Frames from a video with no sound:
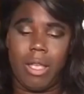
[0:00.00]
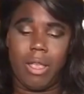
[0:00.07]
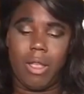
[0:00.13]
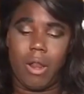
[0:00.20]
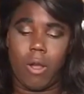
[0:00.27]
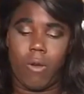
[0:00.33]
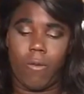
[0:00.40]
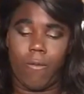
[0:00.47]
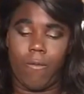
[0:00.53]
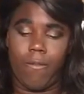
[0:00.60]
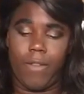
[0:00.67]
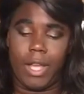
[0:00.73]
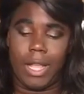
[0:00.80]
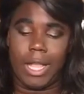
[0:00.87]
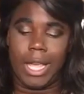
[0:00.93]
you know,
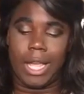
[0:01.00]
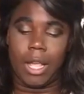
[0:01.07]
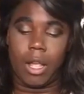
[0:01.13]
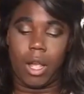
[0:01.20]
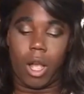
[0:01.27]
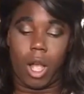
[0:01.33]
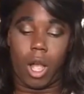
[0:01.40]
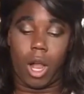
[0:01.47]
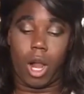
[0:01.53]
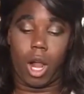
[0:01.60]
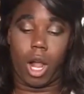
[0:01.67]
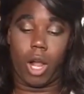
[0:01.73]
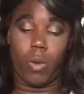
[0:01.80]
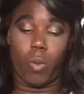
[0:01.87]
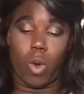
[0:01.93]
feeling
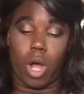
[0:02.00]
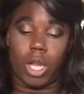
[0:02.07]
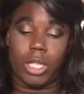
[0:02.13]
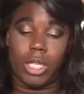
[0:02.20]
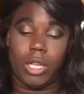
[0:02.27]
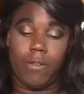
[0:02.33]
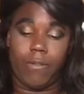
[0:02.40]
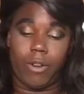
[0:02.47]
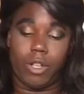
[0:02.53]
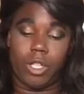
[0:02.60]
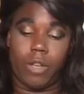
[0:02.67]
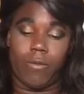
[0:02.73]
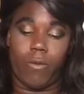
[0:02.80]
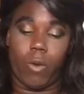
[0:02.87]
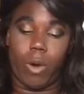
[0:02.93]
unwanted
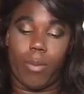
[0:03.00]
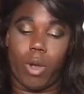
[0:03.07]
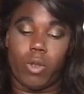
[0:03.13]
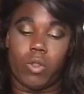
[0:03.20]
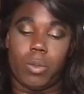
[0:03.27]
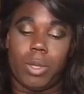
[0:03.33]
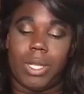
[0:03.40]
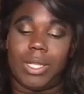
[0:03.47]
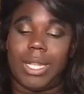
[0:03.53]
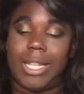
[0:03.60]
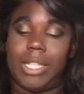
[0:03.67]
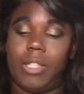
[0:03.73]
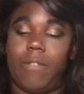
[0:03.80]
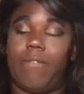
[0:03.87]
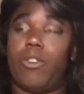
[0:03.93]
first and foremost, because
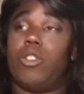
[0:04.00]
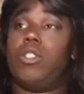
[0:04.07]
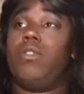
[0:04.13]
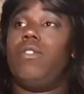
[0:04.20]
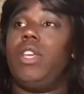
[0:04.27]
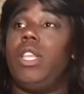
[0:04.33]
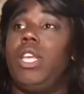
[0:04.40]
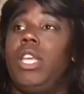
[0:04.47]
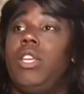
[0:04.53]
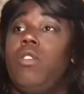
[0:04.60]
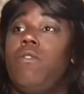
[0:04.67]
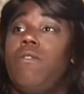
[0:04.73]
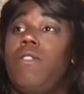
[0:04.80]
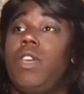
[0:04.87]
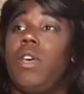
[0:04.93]
that's the first feeling
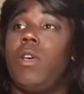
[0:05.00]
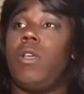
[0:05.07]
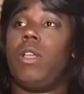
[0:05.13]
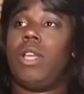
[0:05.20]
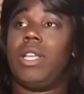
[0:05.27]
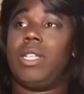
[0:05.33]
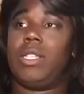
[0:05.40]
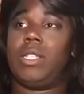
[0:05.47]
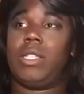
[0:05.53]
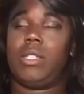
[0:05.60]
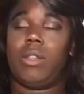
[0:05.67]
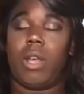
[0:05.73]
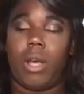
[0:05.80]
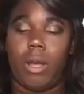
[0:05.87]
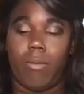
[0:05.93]
you feel is
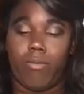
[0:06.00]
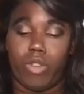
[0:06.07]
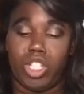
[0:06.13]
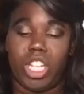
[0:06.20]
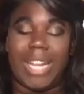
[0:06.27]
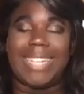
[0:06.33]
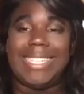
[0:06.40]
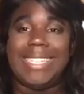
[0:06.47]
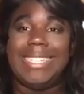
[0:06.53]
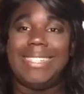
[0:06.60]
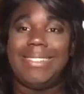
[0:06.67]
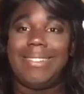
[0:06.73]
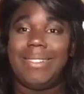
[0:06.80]
rejected.